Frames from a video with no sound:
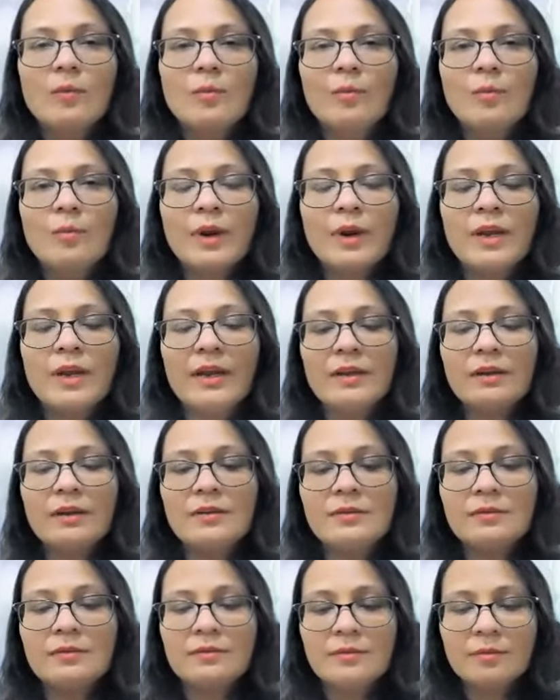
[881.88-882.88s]
bring
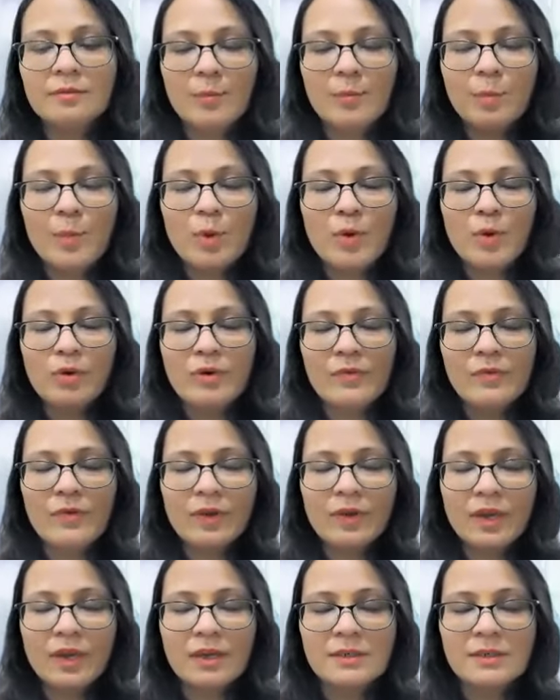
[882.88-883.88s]
in
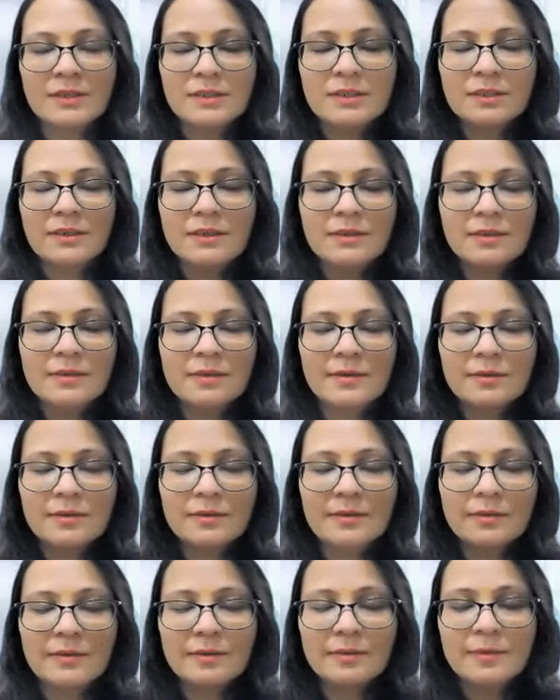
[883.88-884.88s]

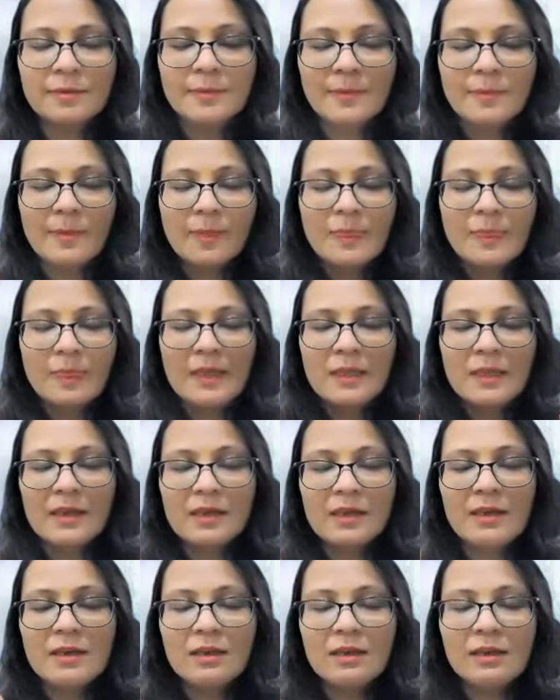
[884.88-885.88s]
purification,
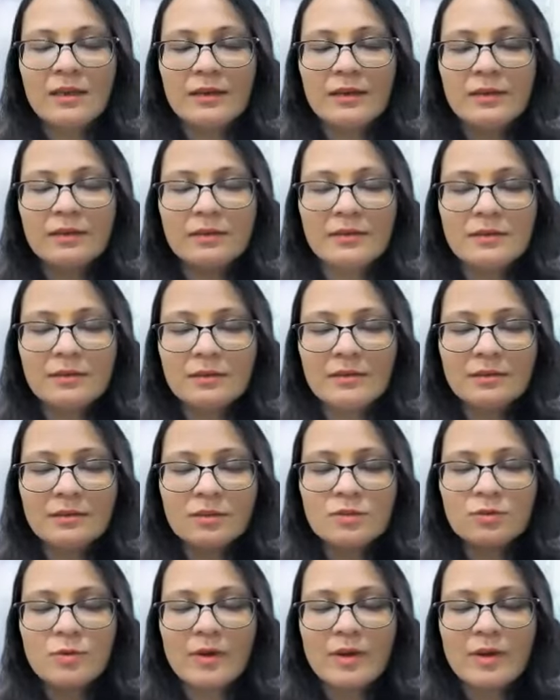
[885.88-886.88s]
healing
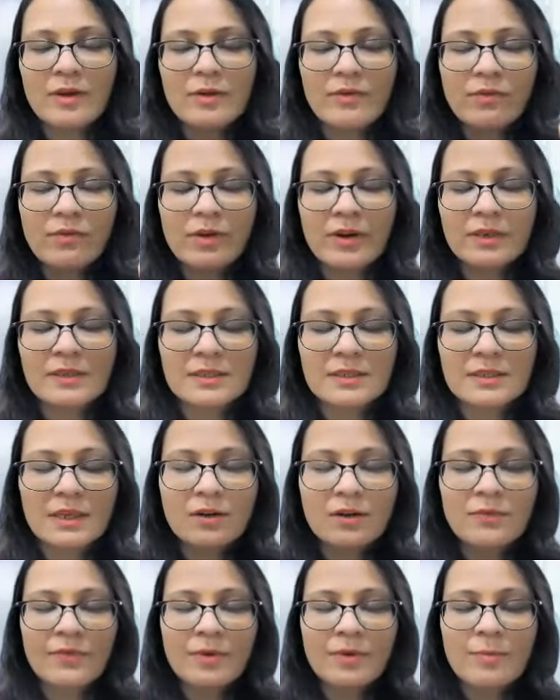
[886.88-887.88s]
to every
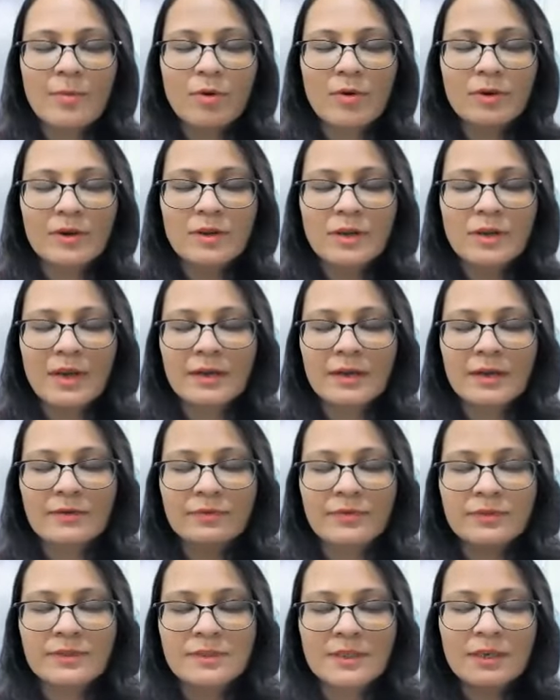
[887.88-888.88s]
cell of your body at
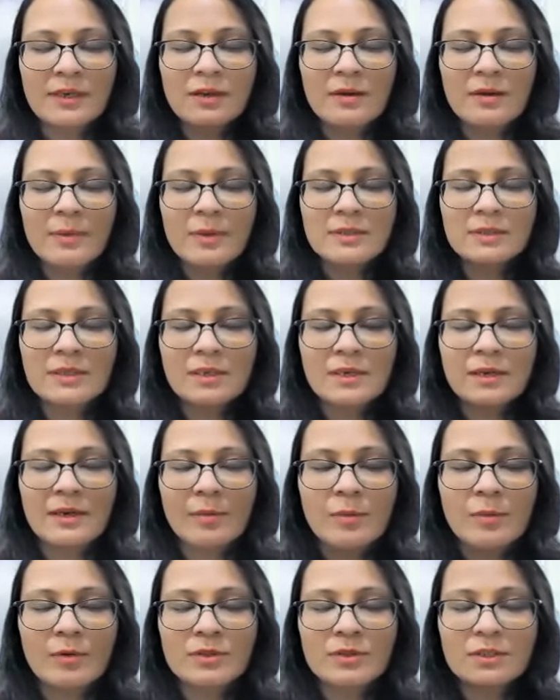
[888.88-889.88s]
physical, mental,
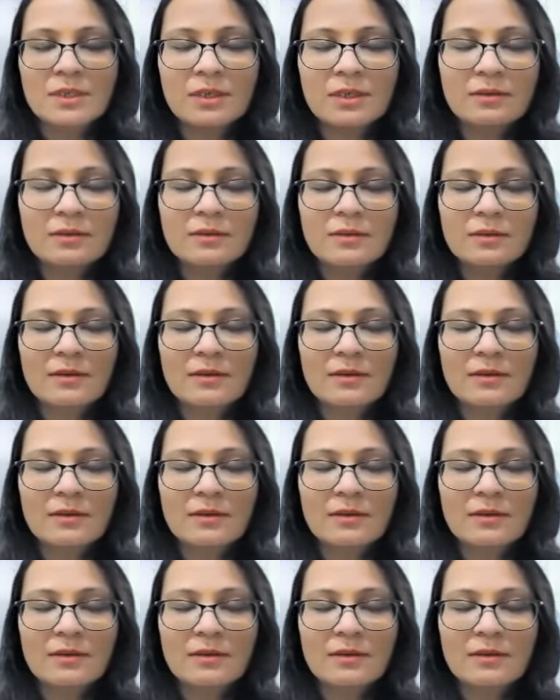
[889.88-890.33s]
and emotional